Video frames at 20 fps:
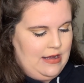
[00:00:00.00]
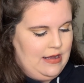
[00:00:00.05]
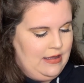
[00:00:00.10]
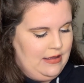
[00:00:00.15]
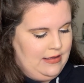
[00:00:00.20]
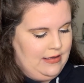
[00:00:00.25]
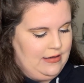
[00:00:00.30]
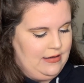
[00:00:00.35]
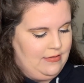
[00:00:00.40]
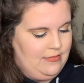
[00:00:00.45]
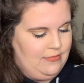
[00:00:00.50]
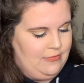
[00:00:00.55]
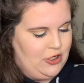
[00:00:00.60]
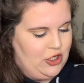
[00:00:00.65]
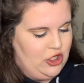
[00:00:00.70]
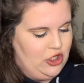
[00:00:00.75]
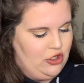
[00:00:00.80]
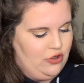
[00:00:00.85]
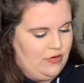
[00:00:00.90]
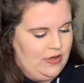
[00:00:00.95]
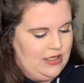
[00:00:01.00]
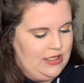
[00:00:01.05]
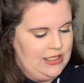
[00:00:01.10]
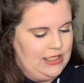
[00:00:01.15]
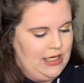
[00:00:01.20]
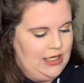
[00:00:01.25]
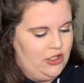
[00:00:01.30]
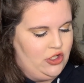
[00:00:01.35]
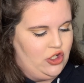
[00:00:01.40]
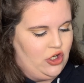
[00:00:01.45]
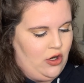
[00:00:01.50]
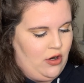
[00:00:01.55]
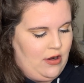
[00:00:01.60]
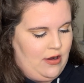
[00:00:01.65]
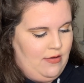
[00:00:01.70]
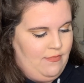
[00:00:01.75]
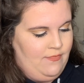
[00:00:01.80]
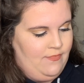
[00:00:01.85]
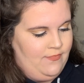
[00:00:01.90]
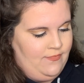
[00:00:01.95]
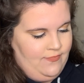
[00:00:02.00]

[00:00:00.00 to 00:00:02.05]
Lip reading: Then I'm gonna do Inside Job,